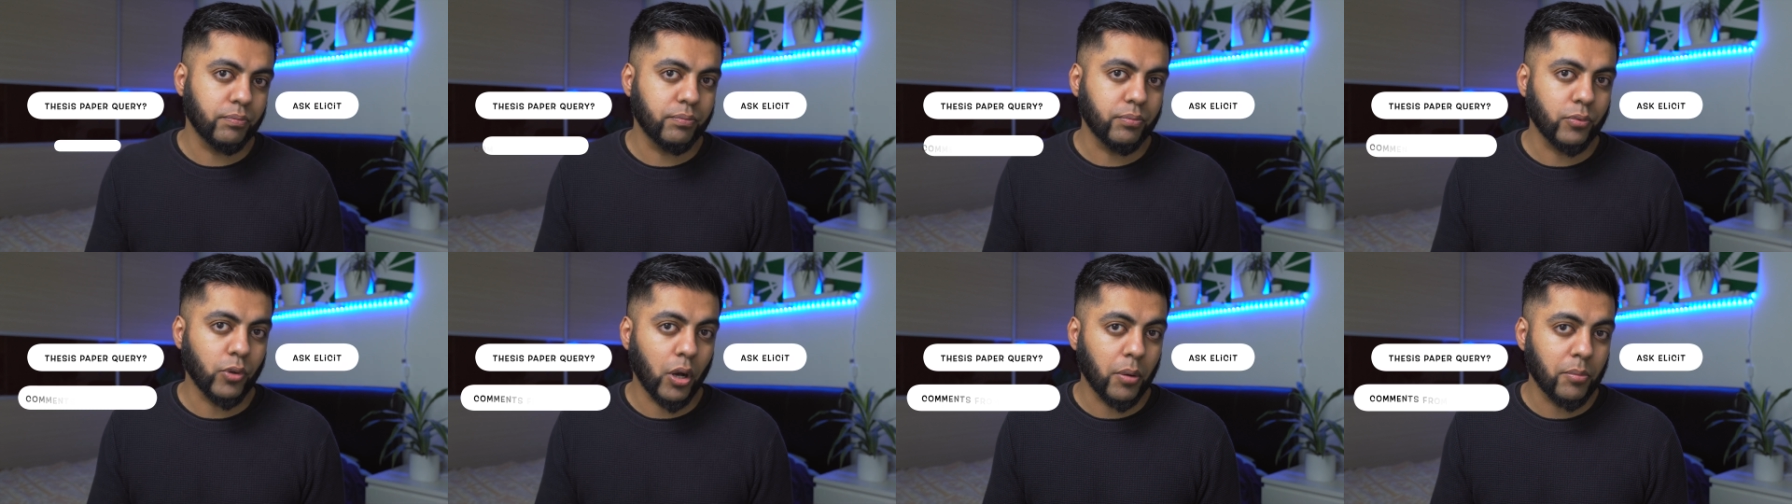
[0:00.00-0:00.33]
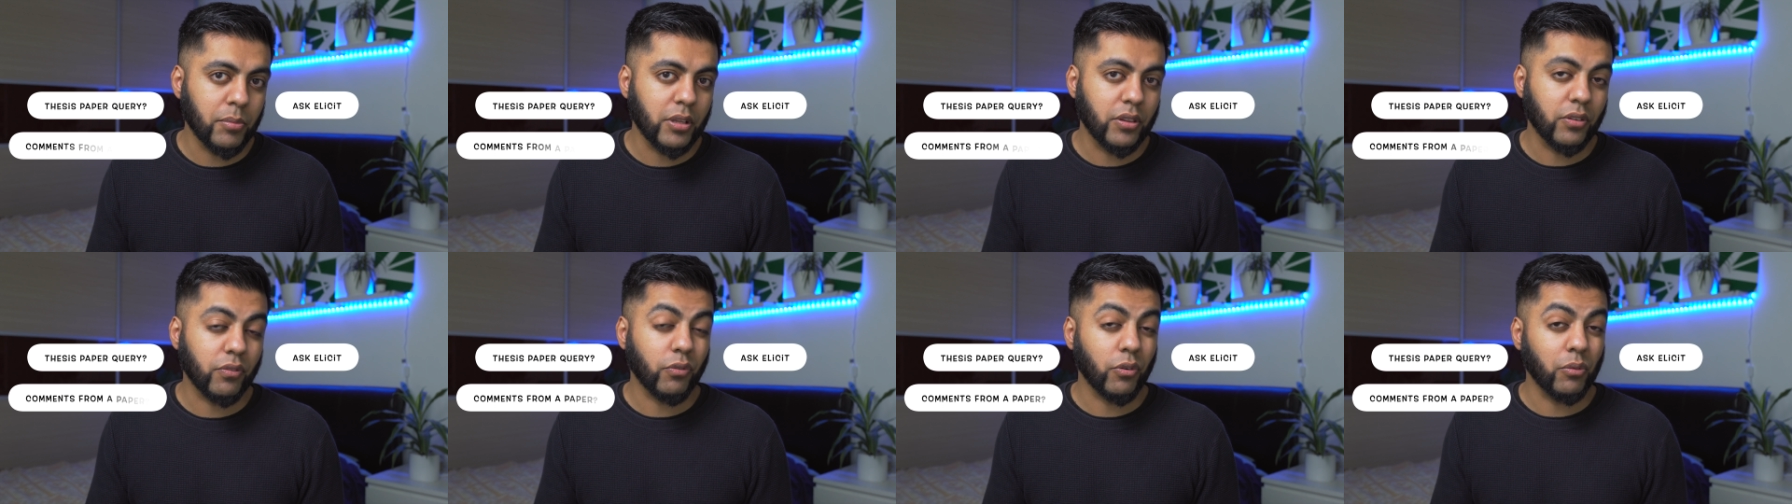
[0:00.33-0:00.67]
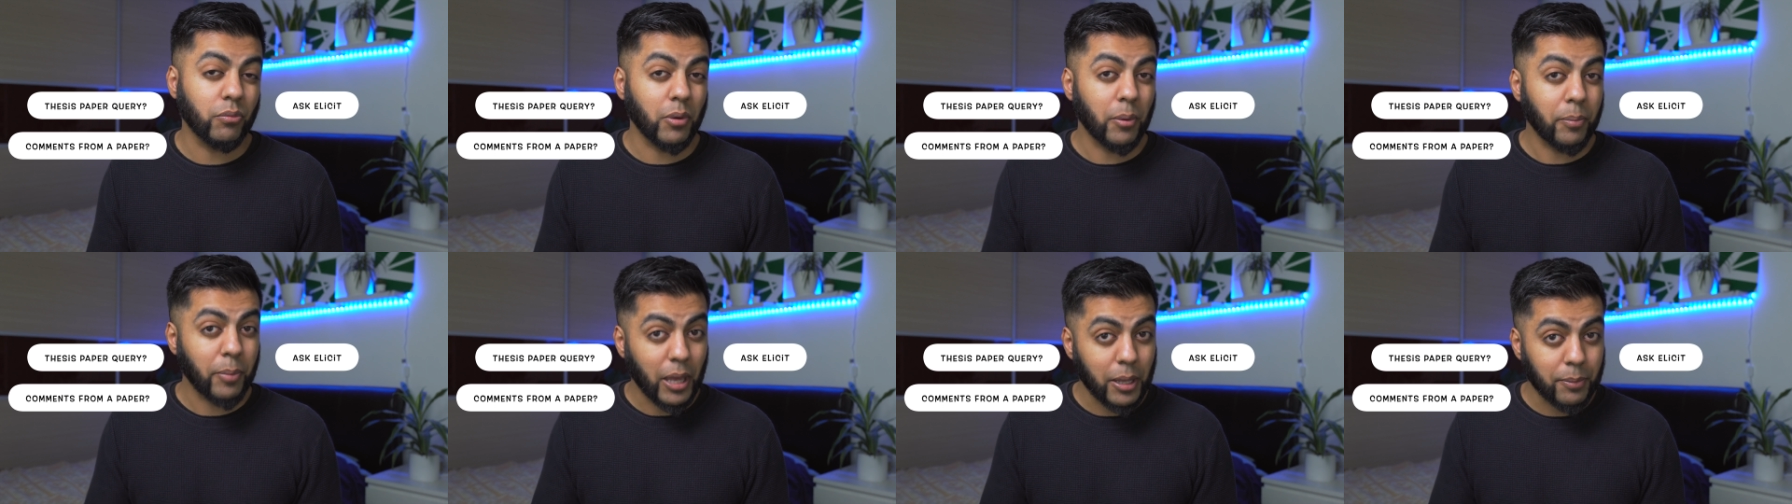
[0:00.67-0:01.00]
comments
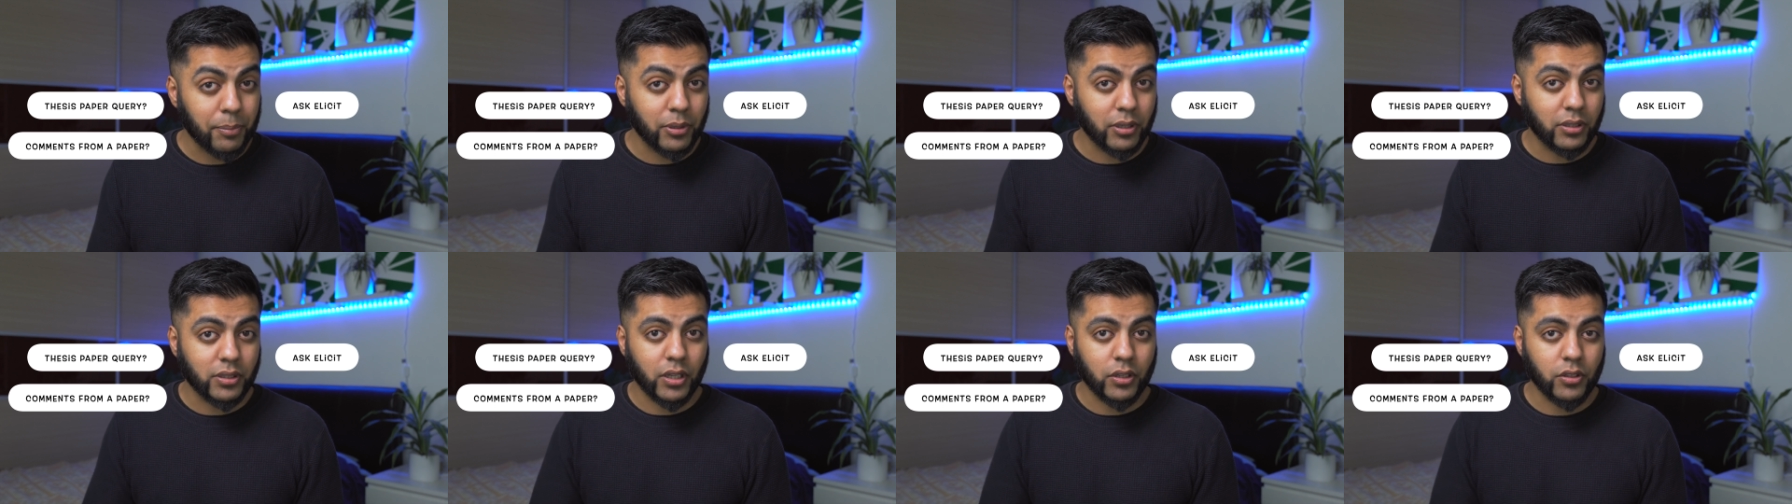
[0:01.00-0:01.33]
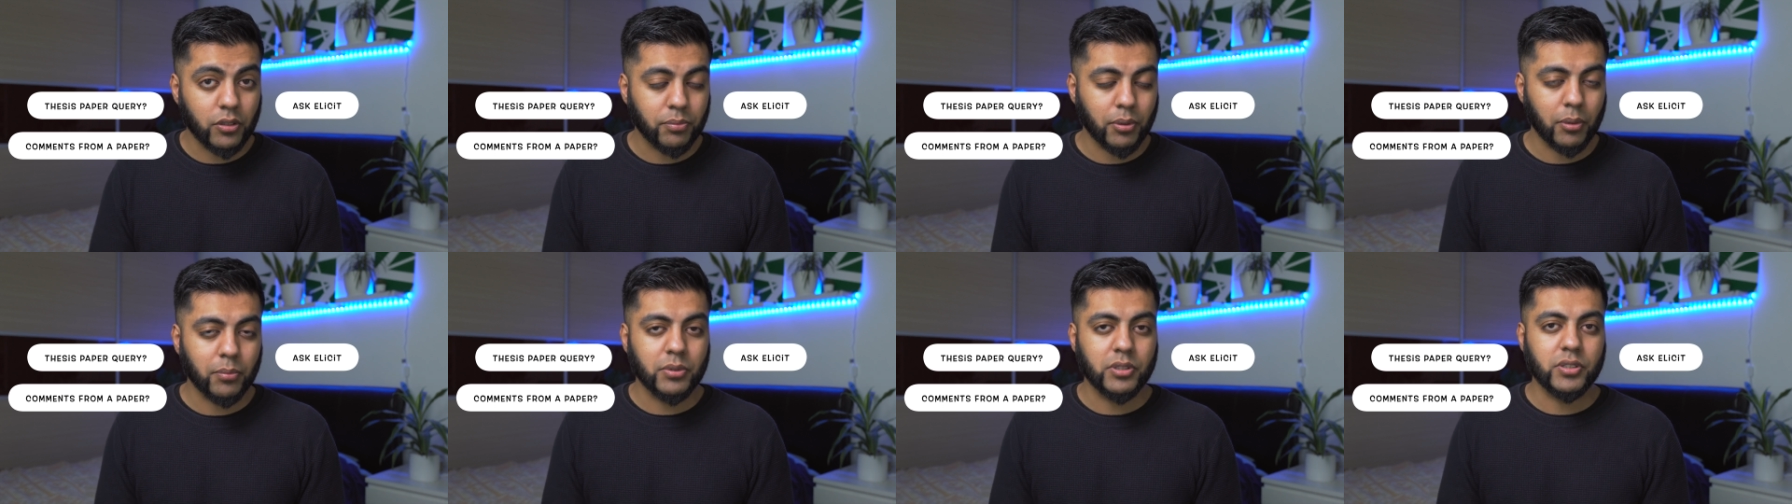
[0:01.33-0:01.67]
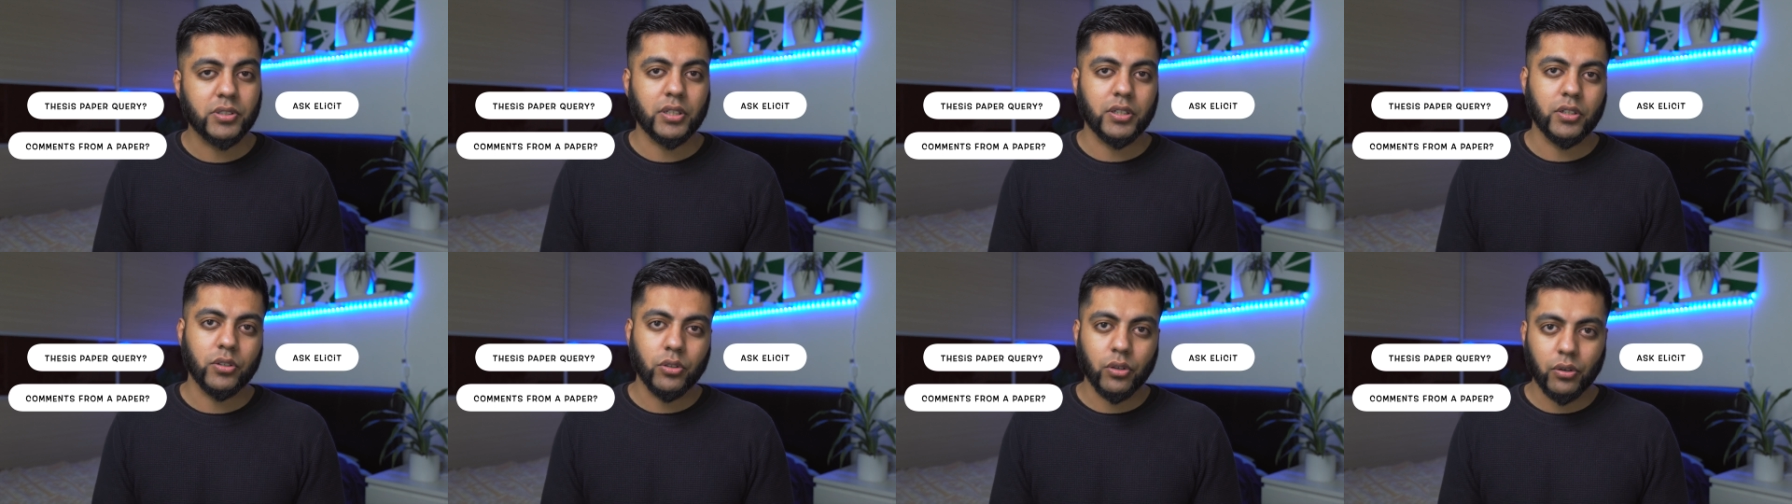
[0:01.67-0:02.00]
from a paper that you
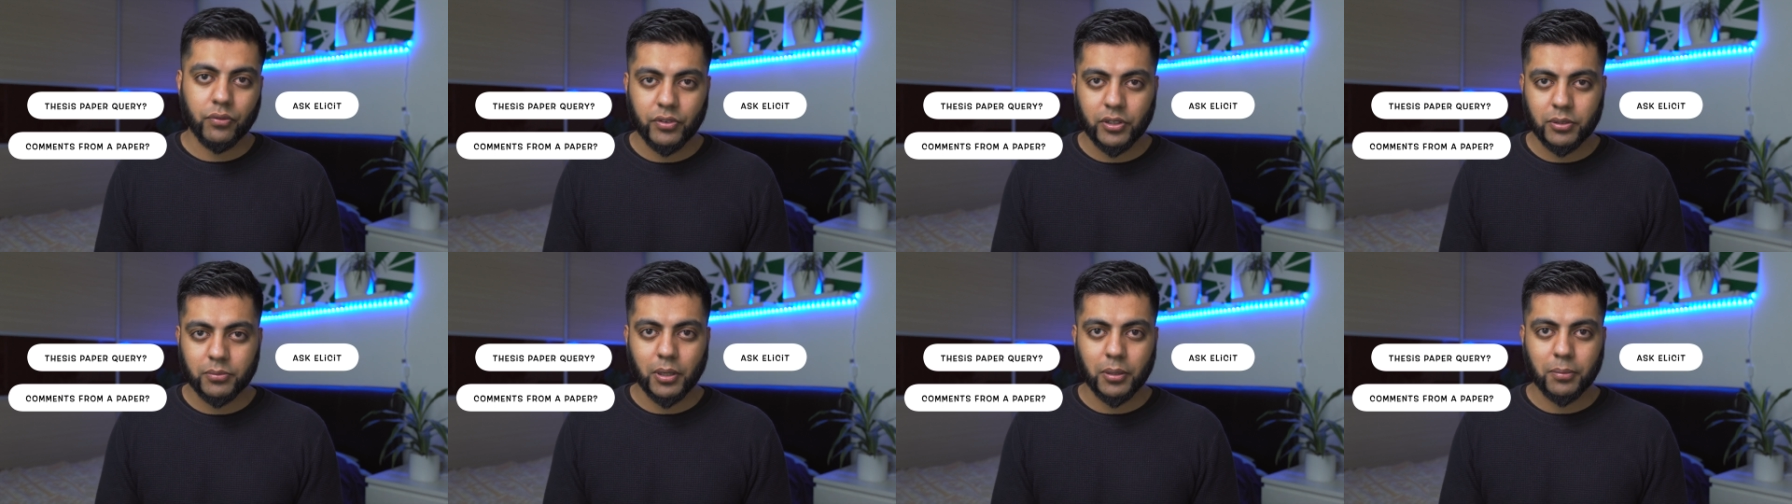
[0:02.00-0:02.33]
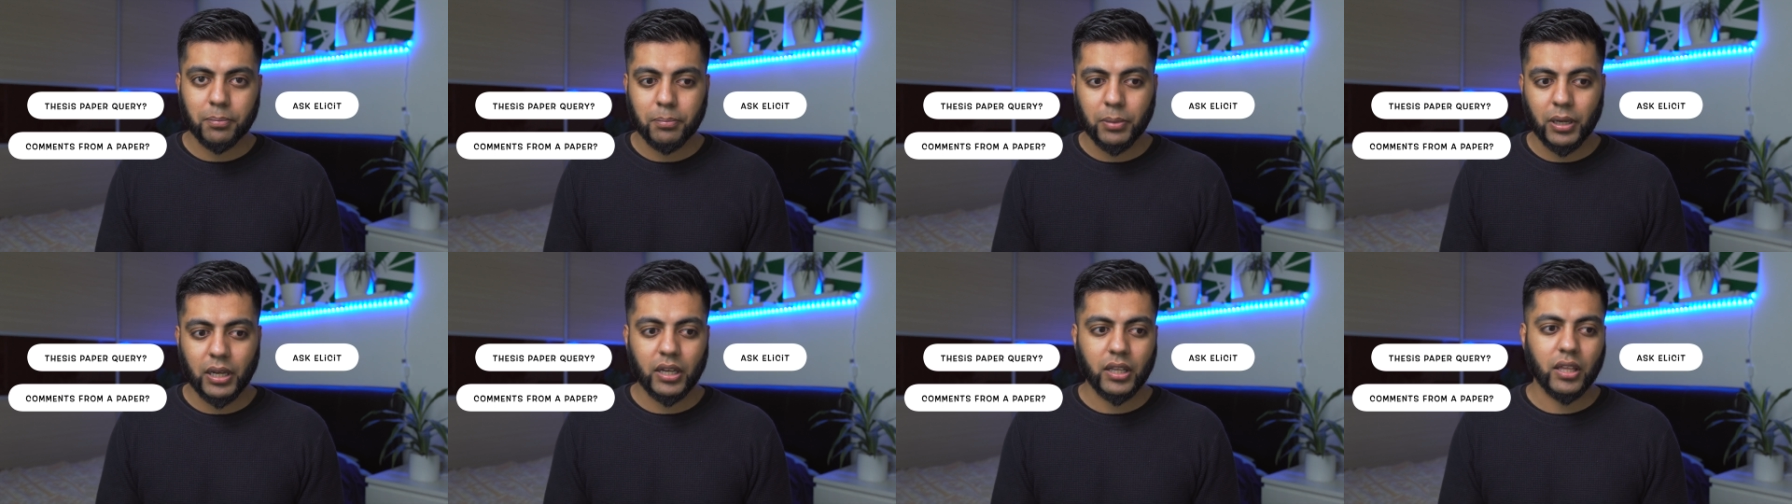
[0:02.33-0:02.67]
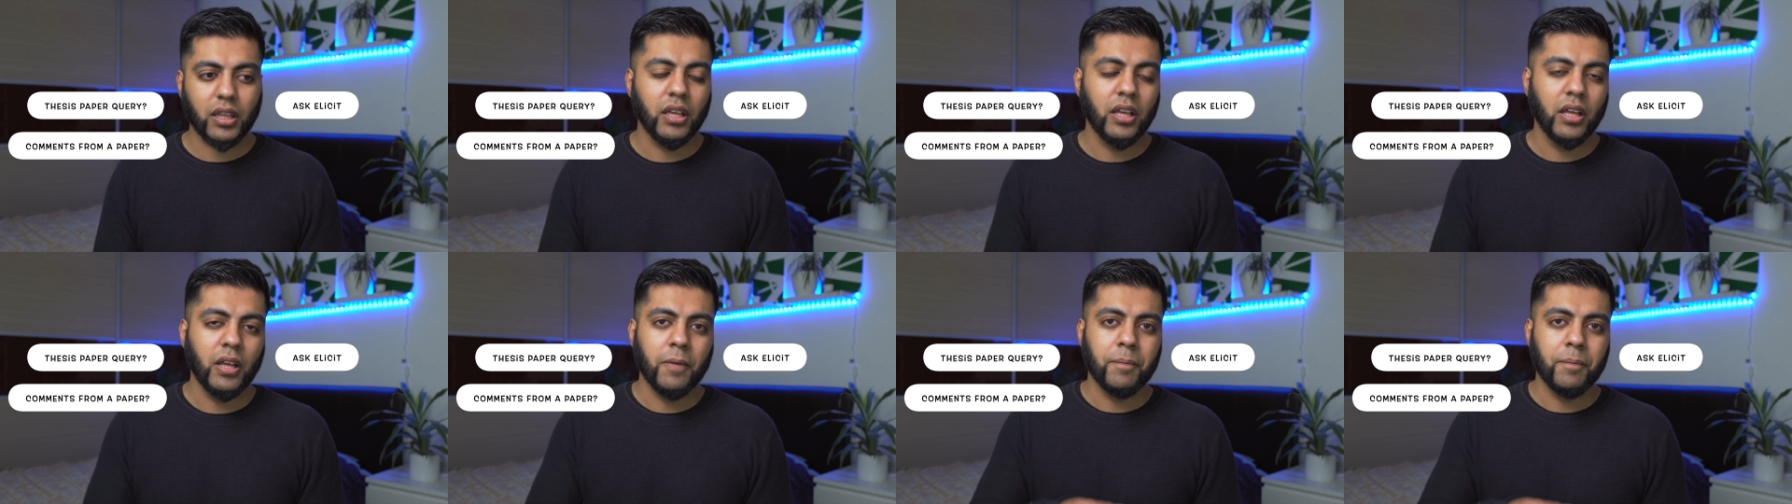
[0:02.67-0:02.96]
published and you got feedback back,